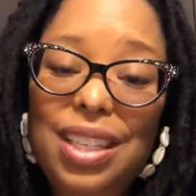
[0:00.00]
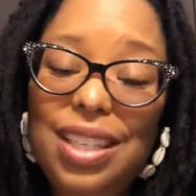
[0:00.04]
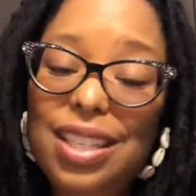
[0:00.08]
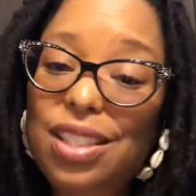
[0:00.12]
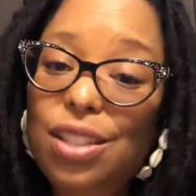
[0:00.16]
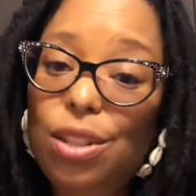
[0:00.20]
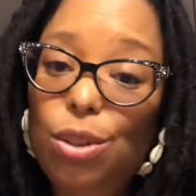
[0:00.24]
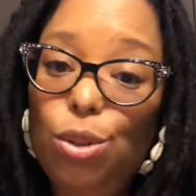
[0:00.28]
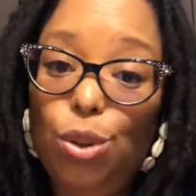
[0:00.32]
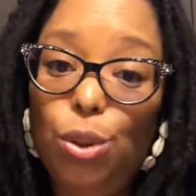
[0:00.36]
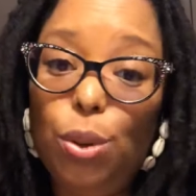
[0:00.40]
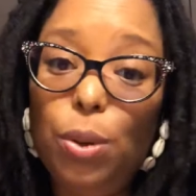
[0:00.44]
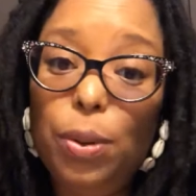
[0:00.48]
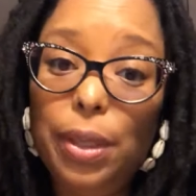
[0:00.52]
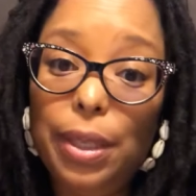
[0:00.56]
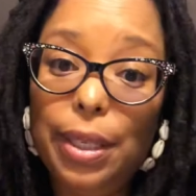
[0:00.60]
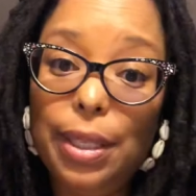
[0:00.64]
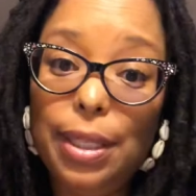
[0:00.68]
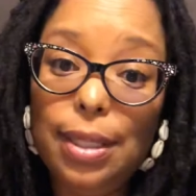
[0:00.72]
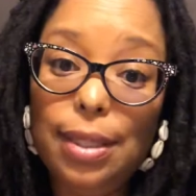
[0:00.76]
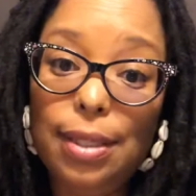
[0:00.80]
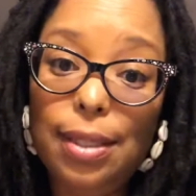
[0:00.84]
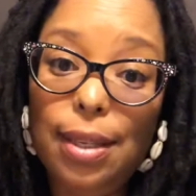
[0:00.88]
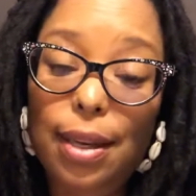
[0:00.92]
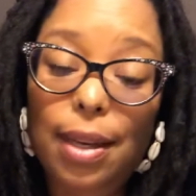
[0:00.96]
it's a
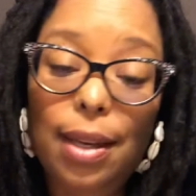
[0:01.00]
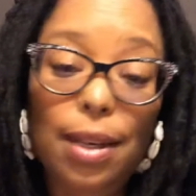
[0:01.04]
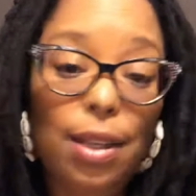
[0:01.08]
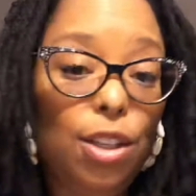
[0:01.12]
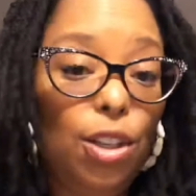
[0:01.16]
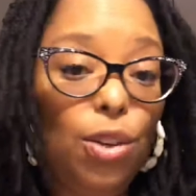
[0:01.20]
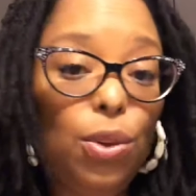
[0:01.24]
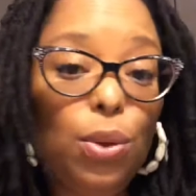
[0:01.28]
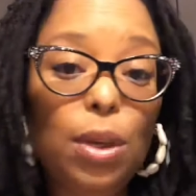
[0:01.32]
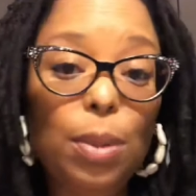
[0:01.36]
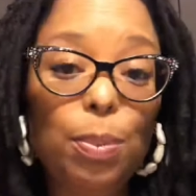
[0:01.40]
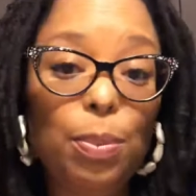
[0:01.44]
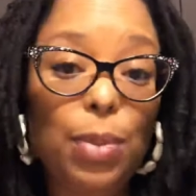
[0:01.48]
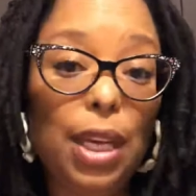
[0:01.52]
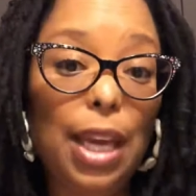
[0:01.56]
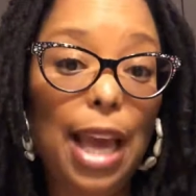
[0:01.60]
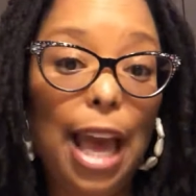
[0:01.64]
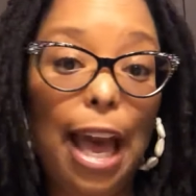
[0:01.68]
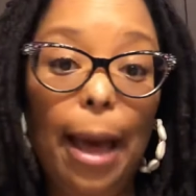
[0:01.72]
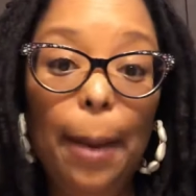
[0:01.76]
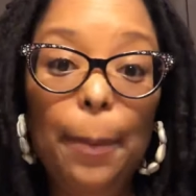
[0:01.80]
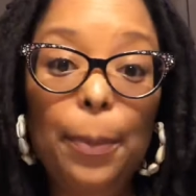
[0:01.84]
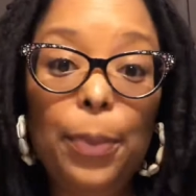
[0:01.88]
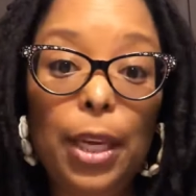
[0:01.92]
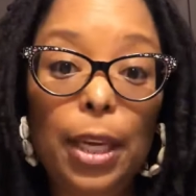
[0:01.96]
choice. You can be
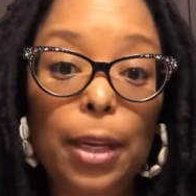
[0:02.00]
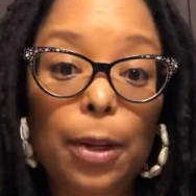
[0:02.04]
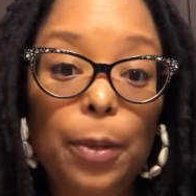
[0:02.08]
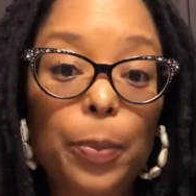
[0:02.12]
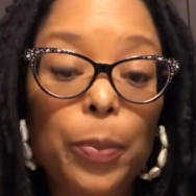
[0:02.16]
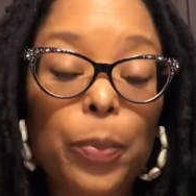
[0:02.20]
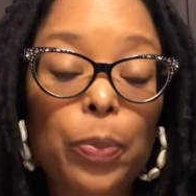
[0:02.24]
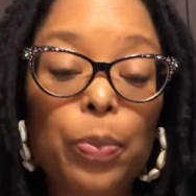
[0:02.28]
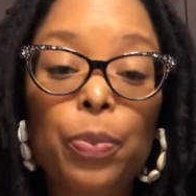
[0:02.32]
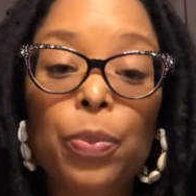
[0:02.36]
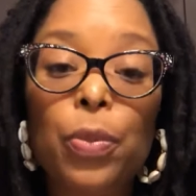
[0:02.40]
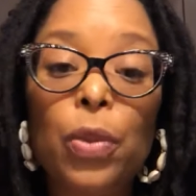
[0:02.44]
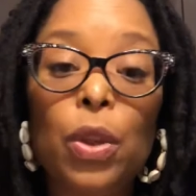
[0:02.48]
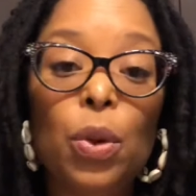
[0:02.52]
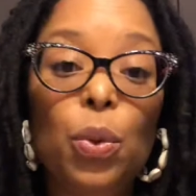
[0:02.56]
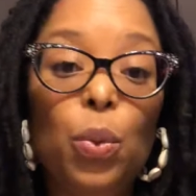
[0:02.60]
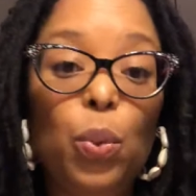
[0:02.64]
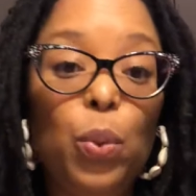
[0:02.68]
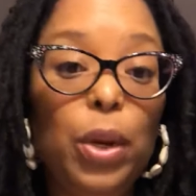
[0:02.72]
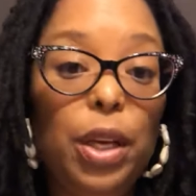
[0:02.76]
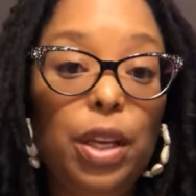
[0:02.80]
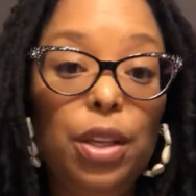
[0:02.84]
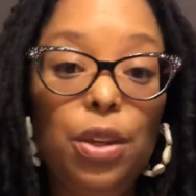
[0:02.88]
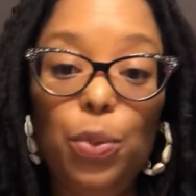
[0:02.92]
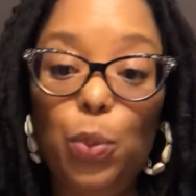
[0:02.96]
happy
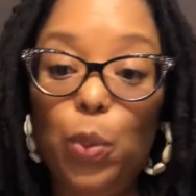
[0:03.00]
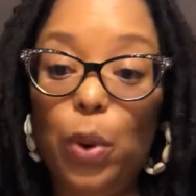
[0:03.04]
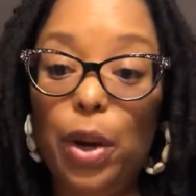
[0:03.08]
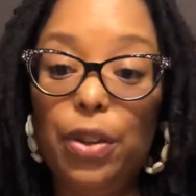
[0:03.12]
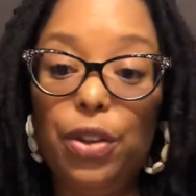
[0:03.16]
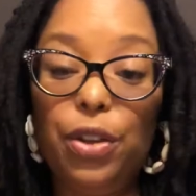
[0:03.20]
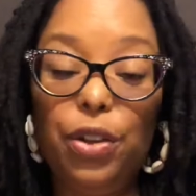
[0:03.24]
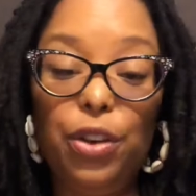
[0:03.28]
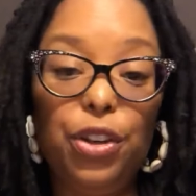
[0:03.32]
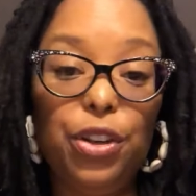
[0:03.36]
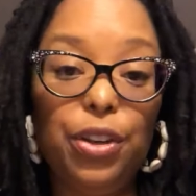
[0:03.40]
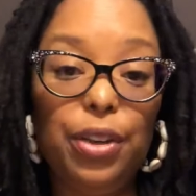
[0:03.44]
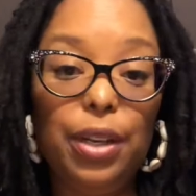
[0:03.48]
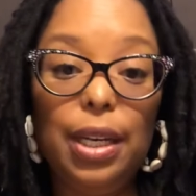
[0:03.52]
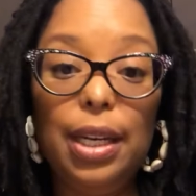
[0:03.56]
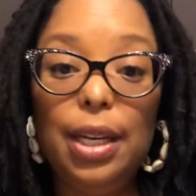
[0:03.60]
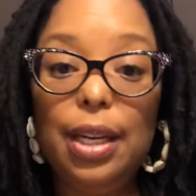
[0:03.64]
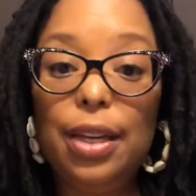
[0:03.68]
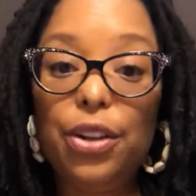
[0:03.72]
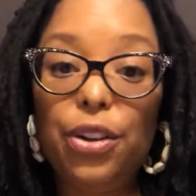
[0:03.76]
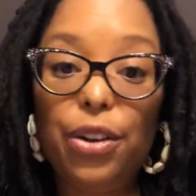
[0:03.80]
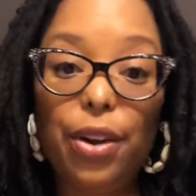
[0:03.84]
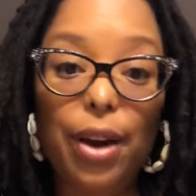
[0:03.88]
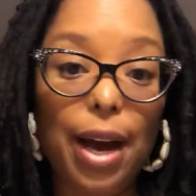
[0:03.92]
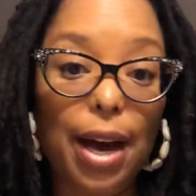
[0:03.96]
whether you're
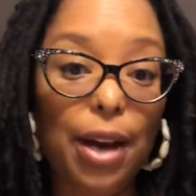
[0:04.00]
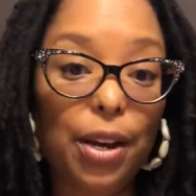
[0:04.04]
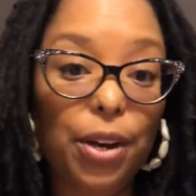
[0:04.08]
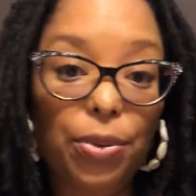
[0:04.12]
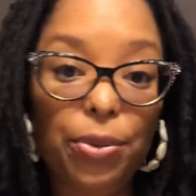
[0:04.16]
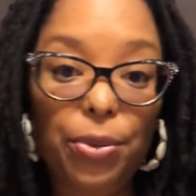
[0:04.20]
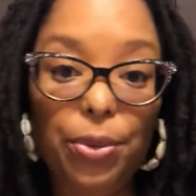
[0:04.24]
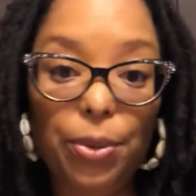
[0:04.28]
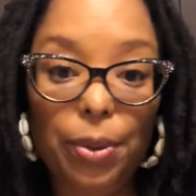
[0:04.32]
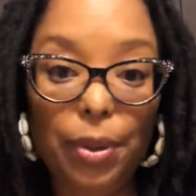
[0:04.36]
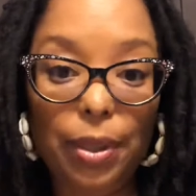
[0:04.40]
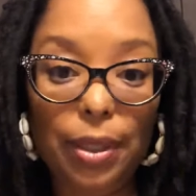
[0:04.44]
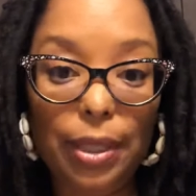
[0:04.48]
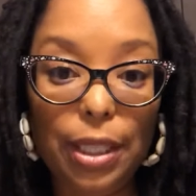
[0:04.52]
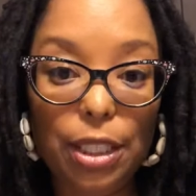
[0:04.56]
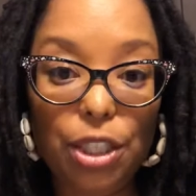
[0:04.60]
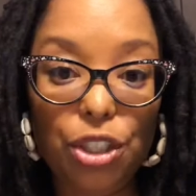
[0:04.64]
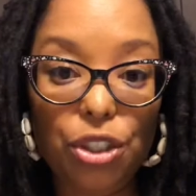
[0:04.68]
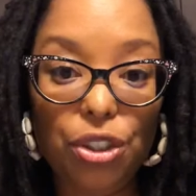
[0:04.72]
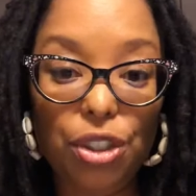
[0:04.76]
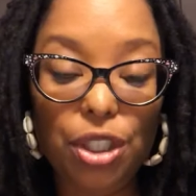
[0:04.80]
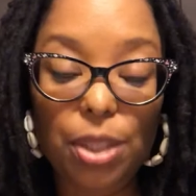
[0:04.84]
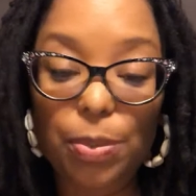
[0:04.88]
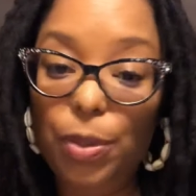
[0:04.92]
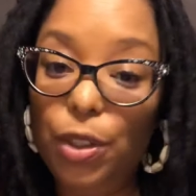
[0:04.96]
in or out of a
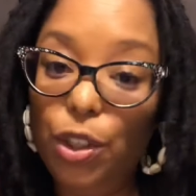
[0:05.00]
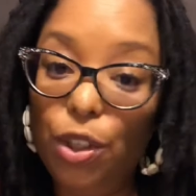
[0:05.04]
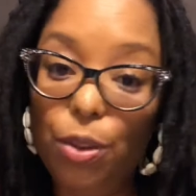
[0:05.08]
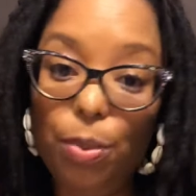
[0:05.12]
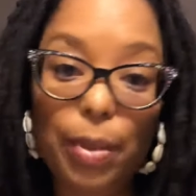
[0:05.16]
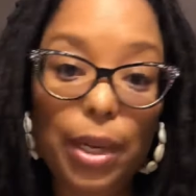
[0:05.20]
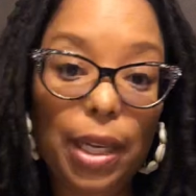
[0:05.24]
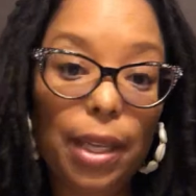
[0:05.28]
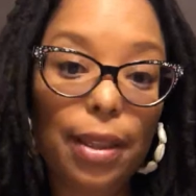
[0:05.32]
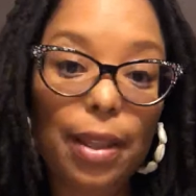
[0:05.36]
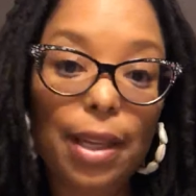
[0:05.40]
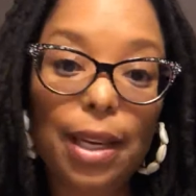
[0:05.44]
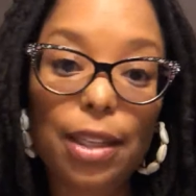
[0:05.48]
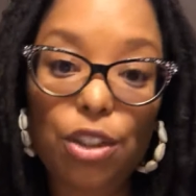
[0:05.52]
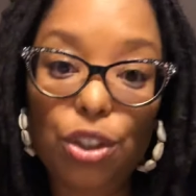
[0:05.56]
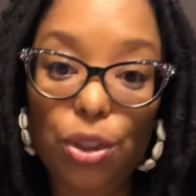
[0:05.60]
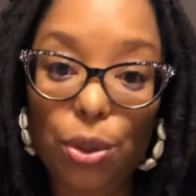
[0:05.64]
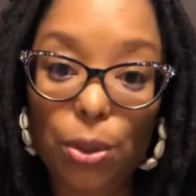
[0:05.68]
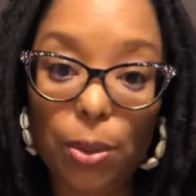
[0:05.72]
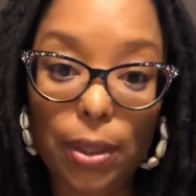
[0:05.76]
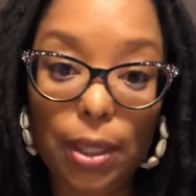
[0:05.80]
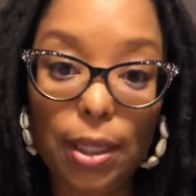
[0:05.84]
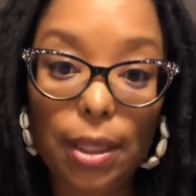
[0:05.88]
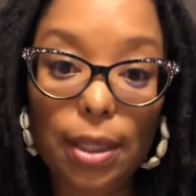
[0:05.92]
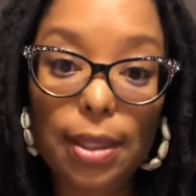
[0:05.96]
relationship. You make that
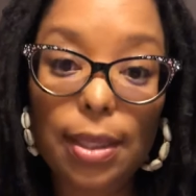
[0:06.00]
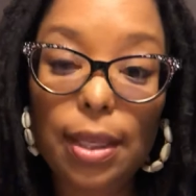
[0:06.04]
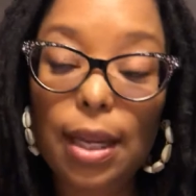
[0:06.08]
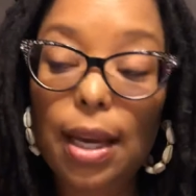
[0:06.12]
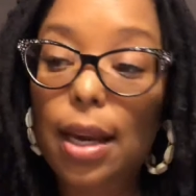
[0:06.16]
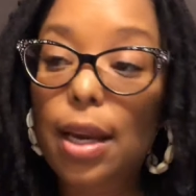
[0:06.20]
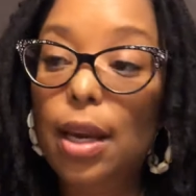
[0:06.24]
choice.